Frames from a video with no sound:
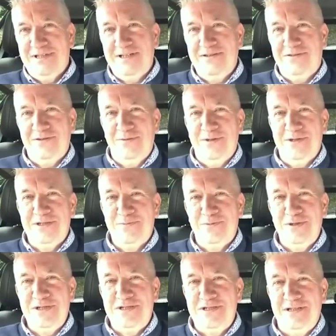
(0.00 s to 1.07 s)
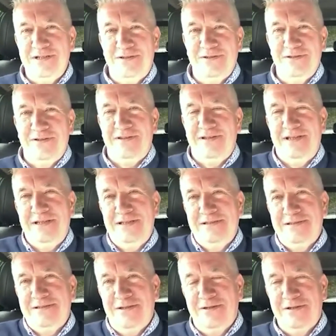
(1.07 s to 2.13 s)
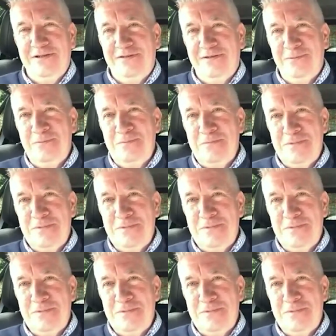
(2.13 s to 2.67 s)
thank you so much. Appreciate it. Good to see you and talk to you soon.